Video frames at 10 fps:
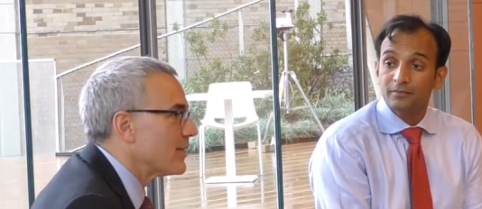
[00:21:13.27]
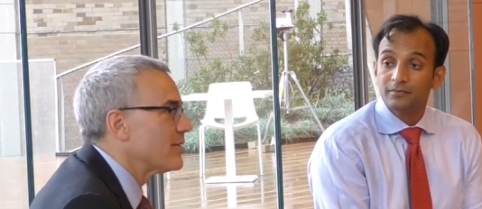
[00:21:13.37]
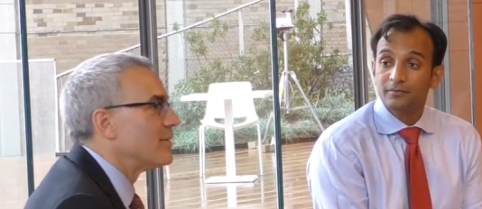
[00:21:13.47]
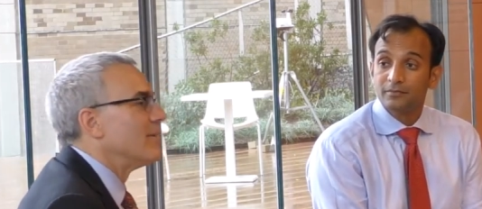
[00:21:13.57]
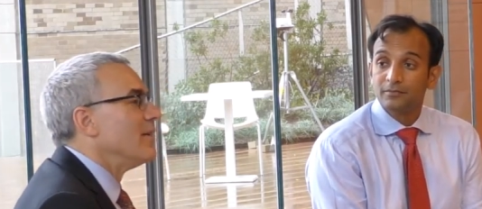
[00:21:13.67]
Speaker 1: Okay,
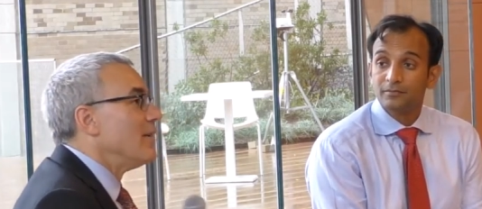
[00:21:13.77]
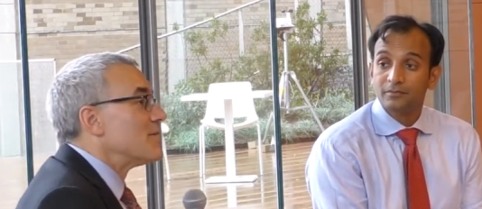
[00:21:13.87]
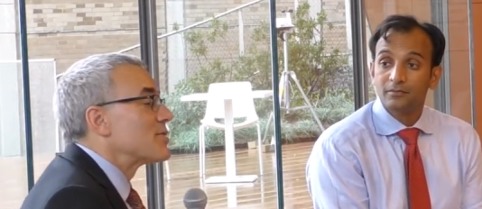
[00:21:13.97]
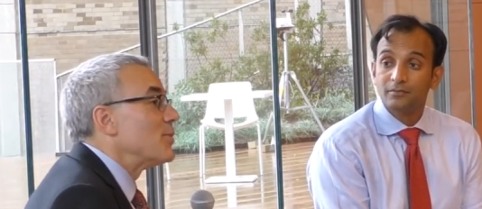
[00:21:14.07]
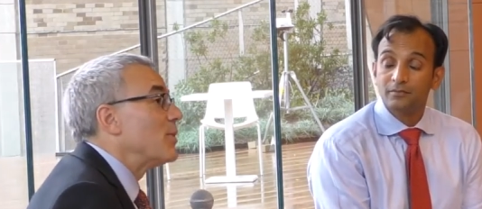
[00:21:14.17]
good.
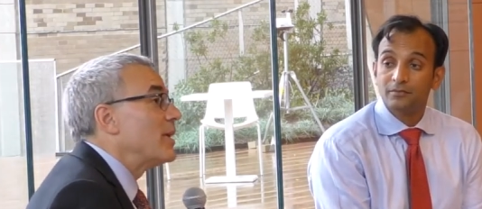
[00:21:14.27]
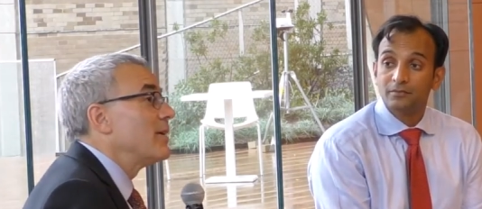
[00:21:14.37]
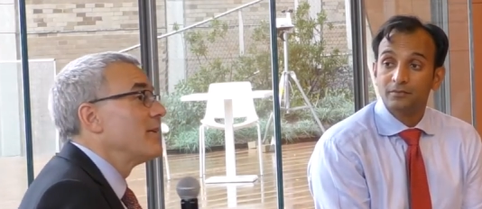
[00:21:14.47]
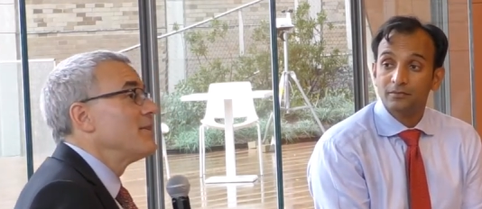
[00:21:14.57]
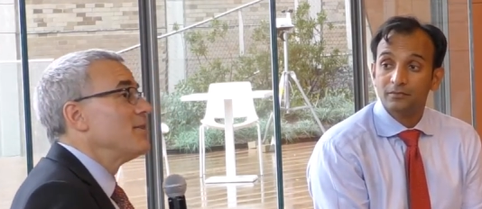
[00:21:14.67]
So what
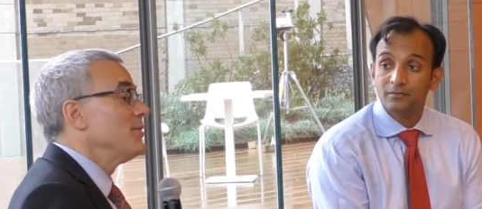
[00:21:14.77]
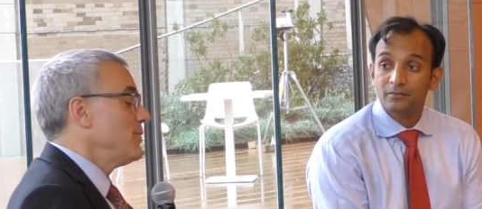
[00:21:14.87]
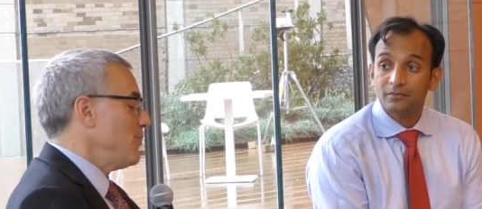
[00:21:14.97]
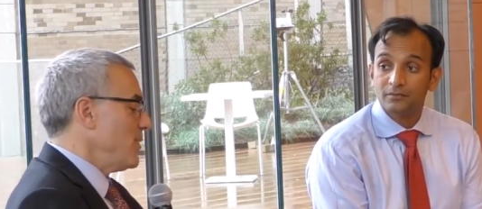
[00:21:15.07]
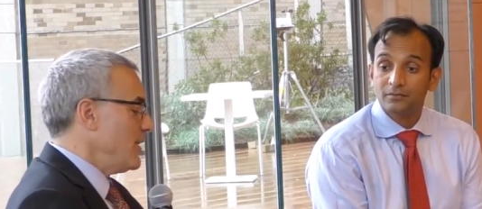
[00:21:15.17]
I'm going to
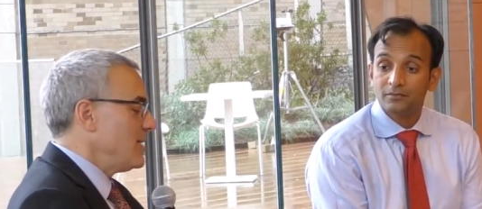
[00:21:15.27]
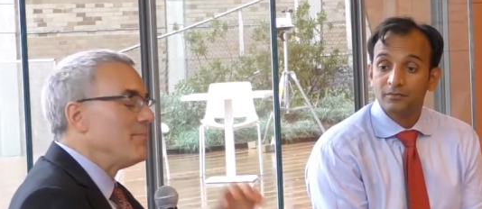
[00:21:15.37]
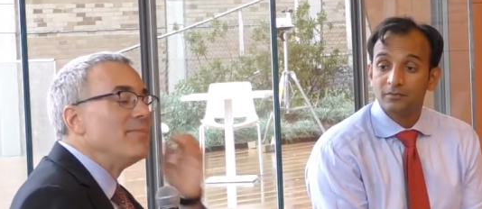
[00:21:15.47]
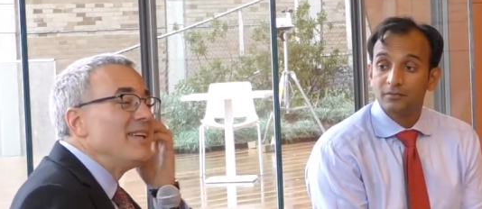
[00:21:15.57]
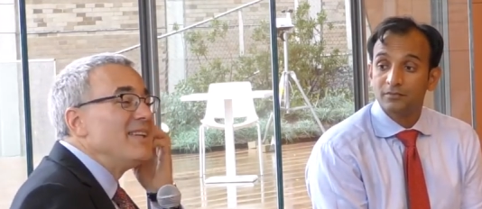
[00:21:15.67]
do
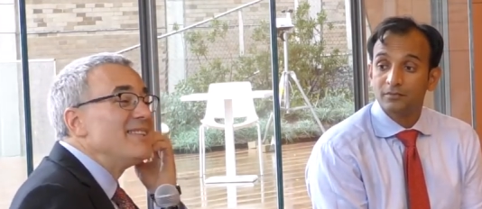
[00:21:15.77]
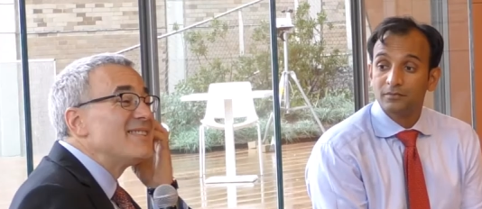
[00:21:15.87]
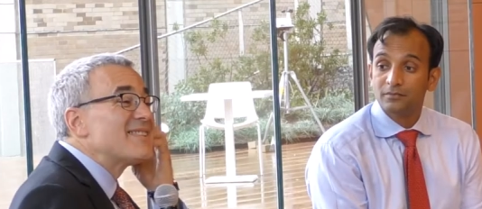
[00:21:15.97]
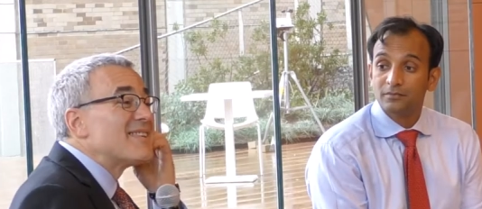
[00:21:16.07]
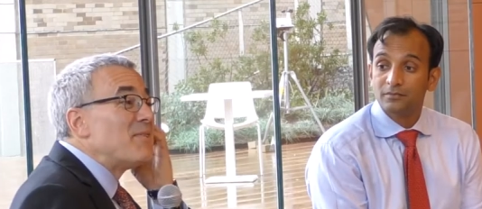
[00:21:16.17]
um,
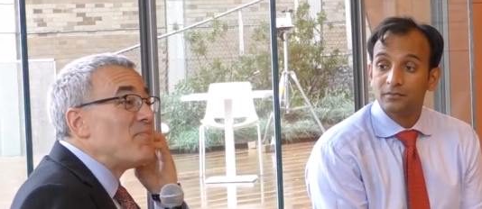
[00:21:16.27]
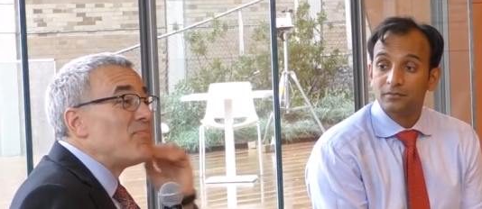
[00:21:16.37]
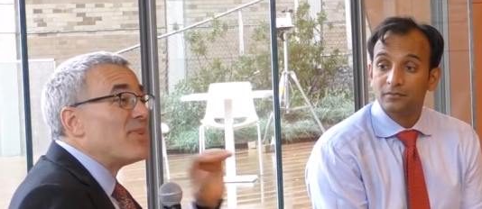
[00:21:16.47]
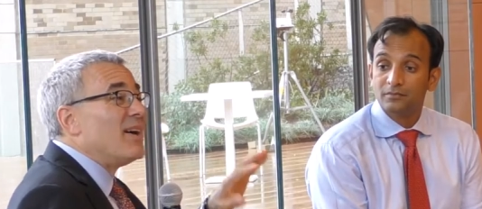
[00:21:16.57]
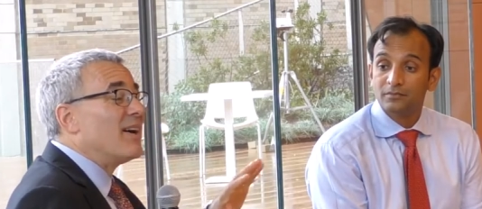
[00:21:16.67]
is
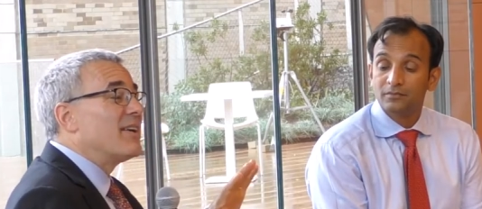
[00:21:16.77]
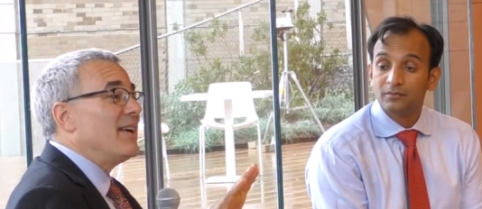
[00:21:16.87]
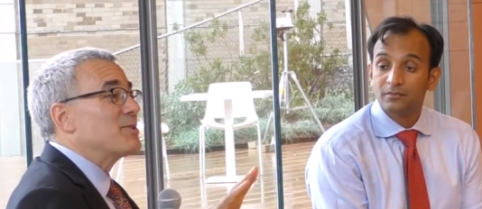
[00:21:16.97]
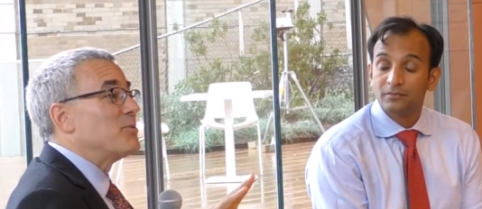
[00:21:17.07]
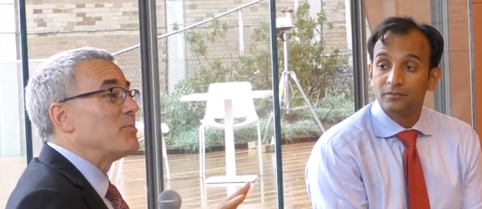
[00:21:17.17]
I'm going
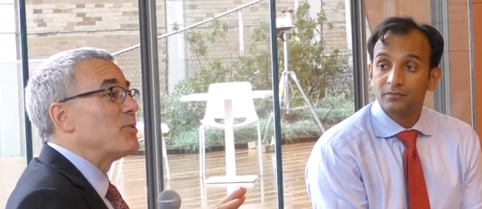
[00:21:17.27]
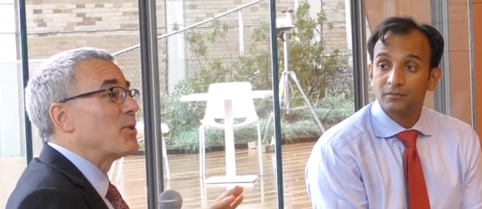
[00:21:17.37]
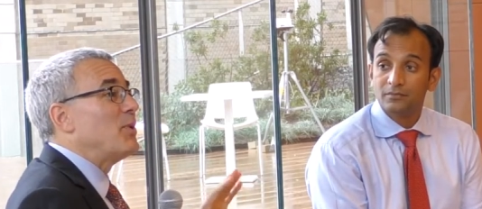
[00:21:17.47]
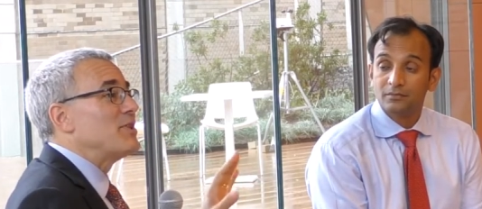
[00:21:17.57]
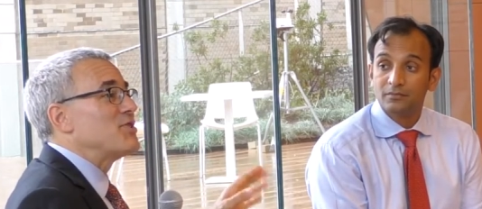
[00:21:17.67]
to ask one
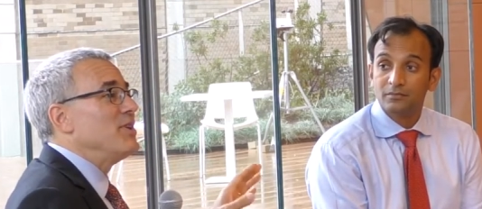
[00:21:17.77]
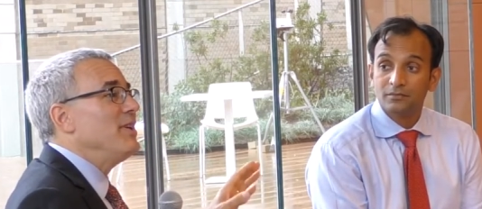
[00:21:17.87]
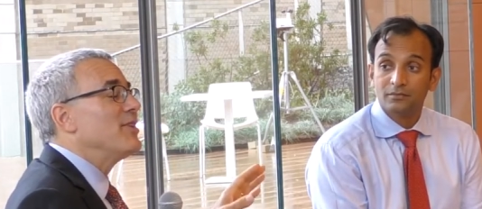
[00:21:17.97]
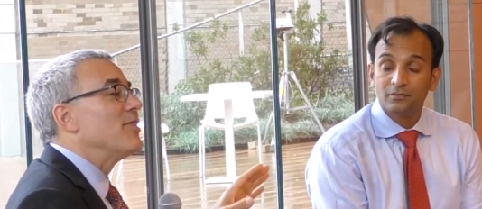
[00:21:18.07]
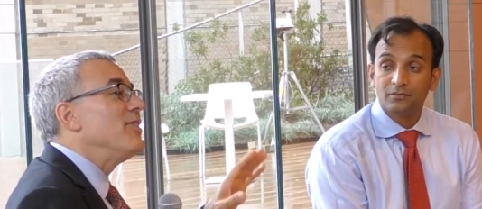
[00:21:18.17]
more question
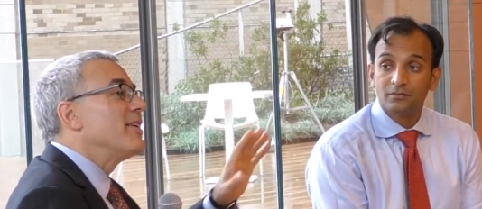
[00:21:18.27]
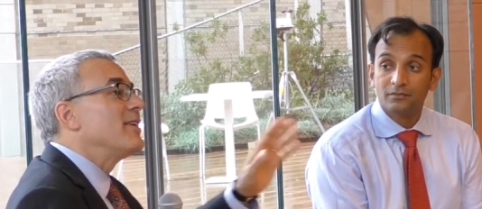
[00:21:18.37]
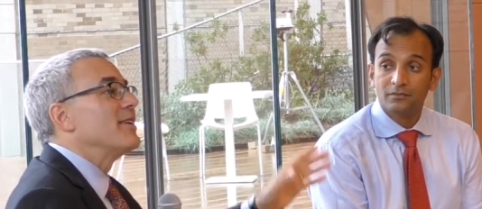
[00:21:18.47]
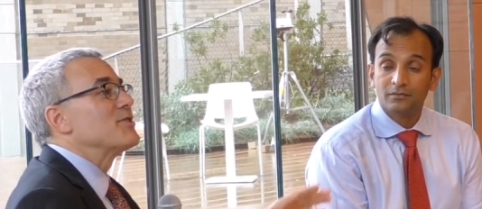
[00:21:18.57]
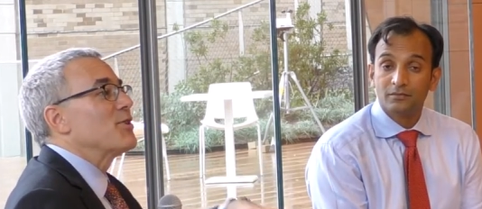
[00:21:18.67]
here, and
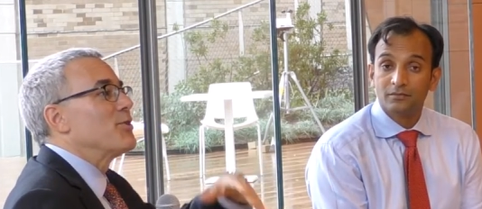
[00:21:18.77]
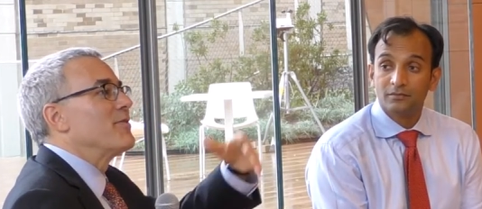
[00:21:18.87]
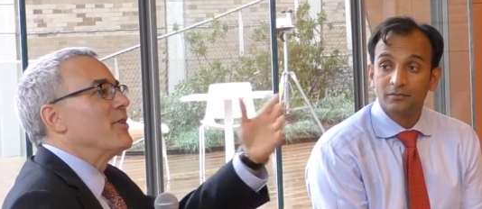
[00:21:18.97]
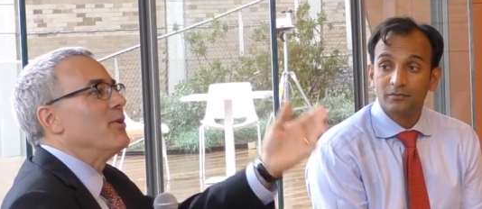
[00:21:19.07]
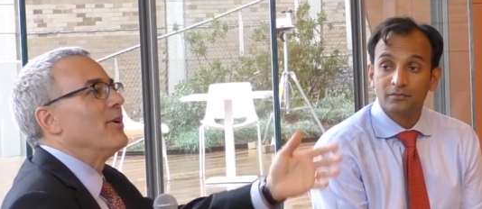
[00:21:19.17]
then I'm going to turn it
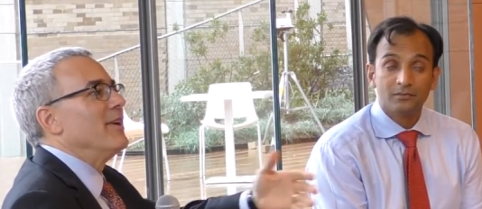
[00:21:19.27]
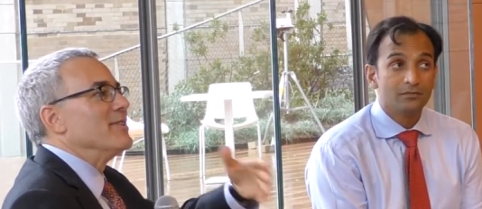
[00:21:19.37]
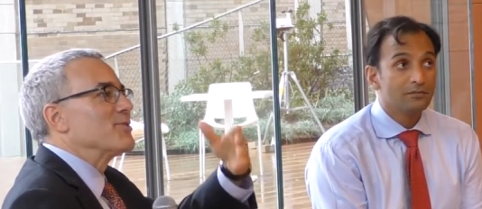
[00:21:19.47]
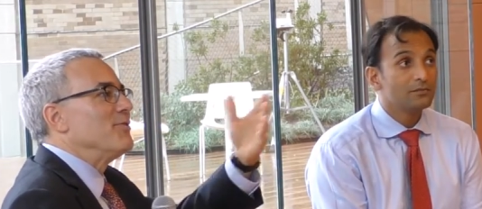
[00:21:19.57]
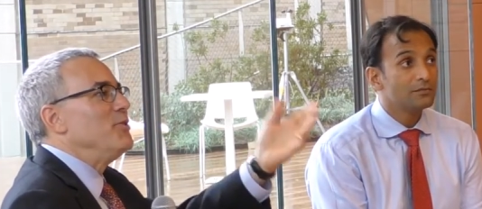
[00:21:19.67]
over to the audience.